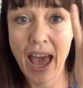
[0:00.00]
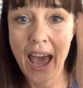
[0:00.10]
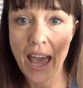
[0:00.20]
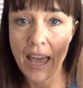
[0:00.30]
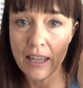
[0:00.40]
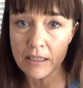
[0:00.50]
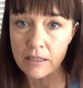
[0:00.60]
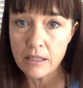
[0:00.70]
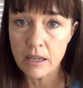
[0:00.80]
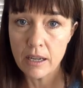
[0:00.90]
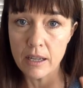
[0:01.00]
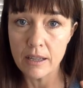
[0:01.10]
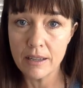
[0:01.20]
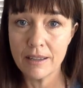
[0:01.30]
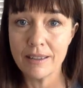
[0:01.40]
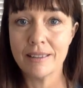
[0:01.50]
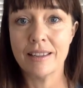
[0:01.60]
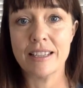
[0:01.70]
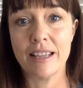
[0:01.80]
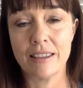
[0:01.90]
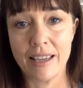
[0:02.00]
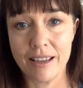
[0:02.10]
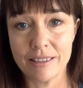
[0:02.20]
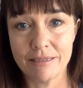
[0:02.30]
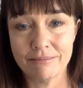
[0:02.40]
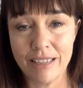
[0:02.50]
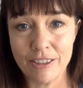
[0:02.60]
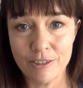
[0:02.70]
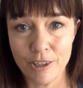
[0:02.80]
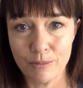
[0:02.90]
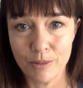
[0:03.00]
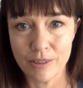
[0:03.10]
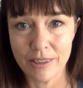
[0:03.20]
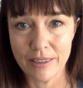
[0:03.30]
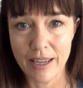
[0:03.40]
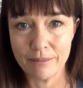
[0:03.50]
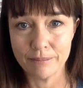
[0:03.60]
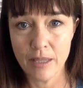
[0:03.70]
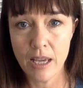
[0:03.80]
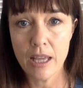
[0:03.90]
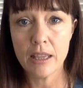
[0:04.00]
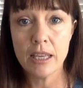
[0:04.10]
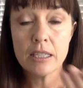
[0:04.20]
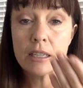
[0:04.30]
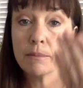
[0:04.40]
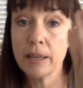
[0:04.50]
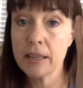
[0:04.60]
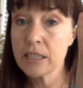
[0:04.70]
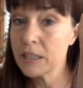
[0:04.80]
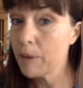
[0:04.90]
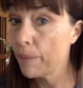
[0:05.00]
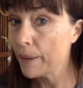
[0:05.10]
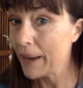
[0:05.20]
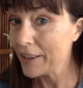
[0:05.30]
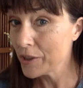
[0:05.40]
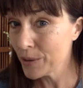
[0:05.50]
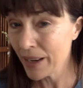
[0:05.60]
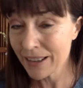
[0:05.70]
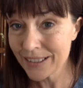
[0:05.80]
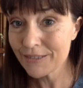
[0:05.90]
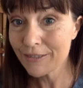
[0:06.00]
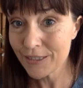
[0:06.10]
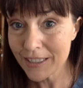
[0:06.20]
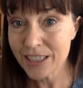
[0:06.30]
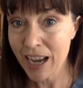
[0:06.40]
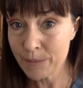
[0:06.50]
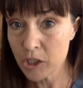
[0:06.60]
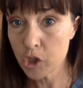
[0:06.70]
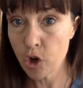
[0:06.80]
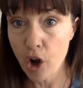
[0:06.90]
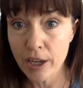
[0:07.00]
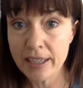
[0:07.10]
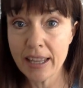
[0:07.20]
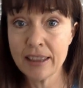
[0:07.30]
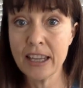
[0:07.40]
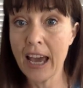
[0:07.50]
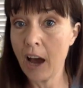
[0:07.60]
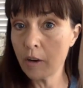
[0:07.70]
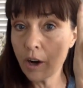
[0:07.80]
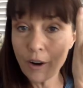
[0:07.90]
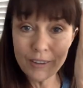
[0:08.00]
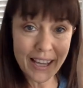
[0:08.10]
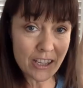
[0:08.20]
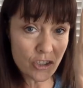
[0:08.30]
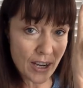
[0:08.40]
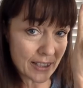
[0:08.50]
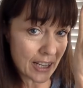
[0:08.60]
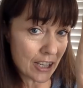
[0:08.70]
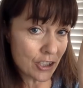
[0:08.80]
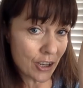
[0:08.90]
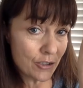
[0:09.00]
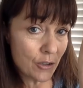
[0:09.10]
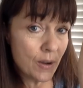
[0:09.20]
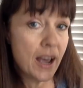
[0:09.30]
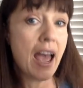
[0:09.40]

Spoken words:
And there's nothing else that you don't want in there. This is probably about 250 times stronger than the alcohol extract that I showed you